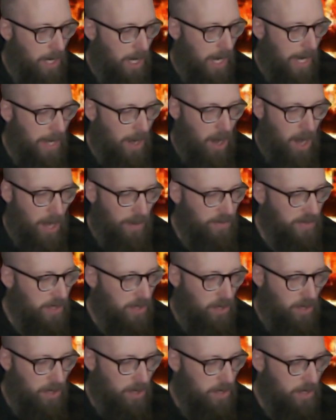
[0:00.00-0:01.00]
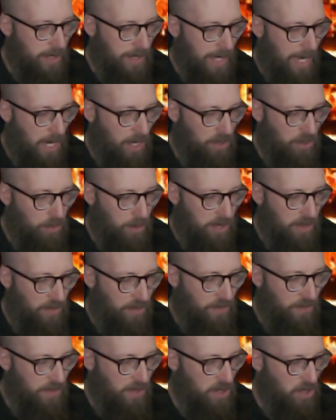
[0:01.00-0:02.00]
I often heard sounds which
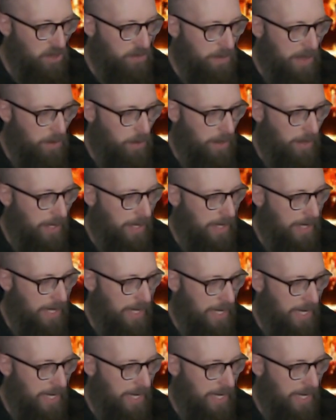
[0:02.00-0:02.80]
filled me with an